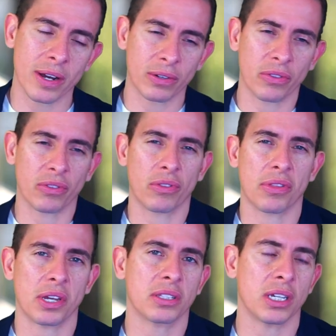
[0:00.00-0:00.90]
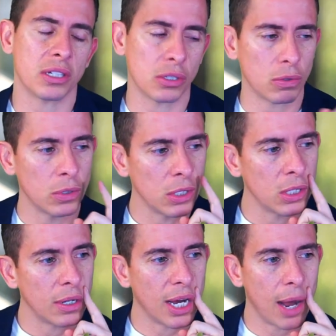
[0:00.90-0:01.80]
I don't think they do,
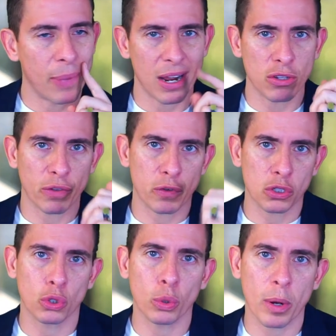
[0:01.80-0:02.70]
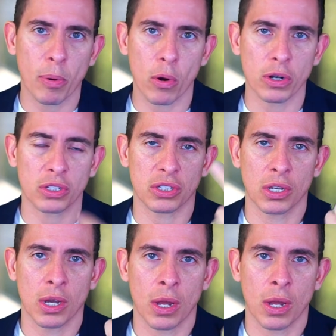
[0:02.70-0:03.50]
but I use it for school reports,